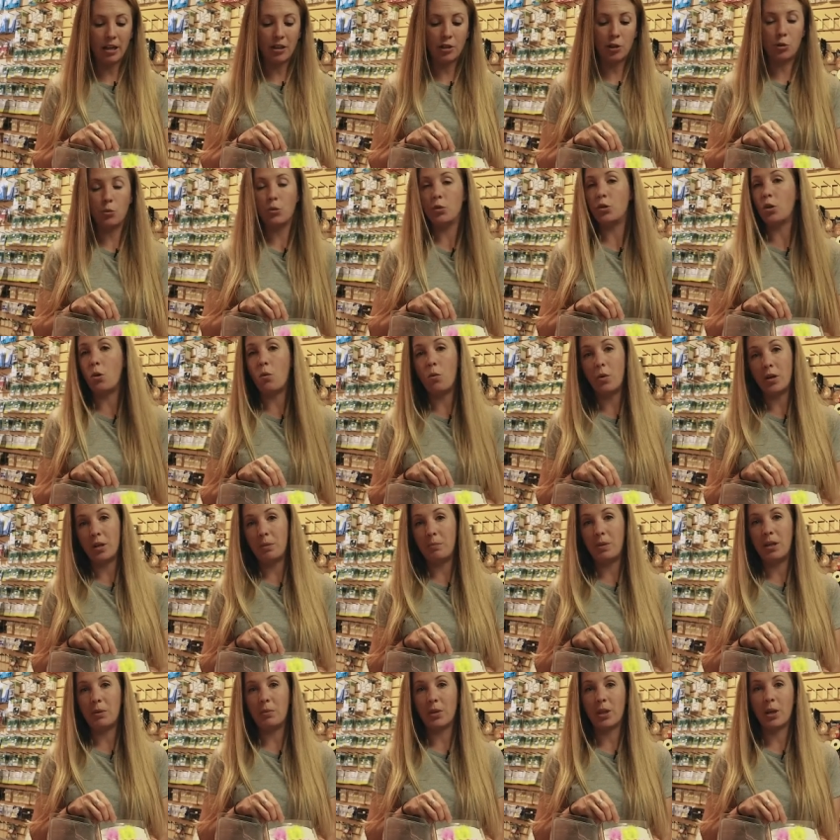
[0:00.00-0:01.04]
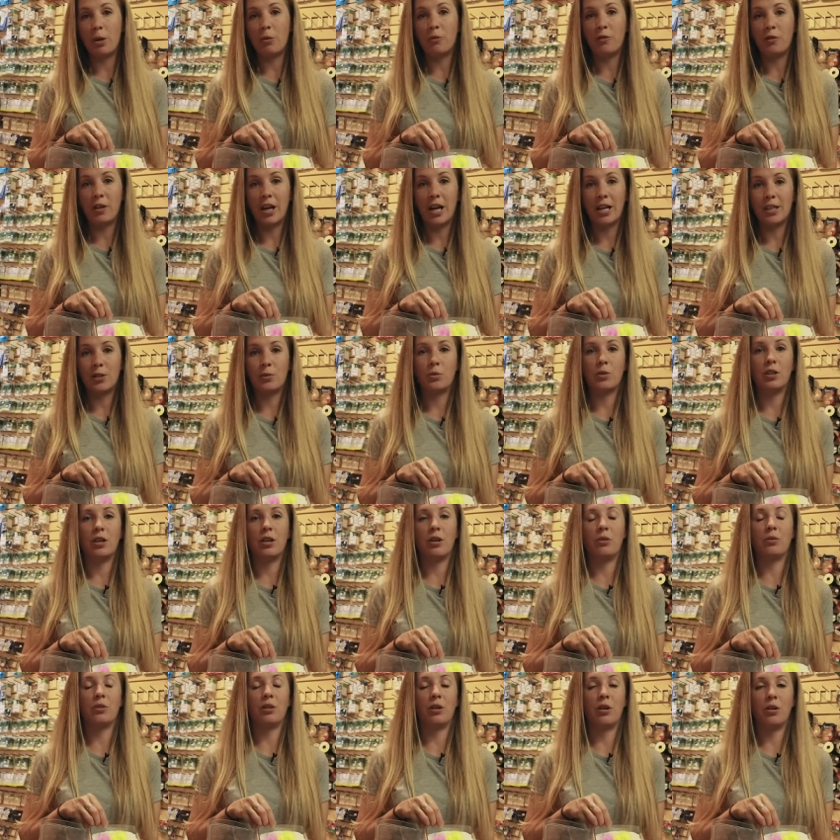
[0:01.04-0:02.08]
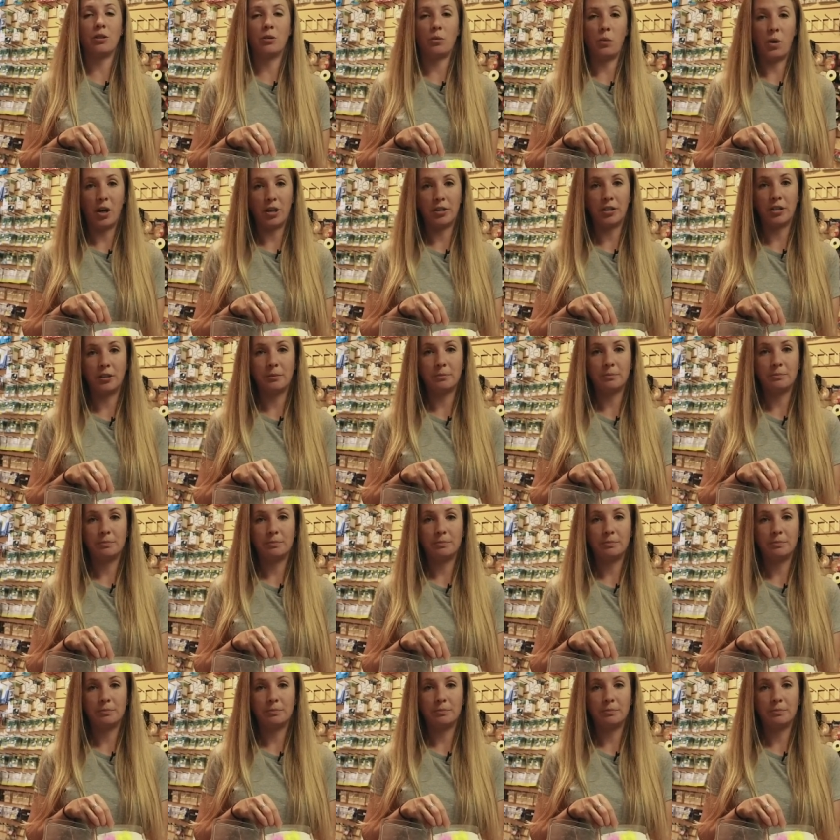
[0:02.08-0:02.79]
and you don't want to be without flies when you're out there on the water.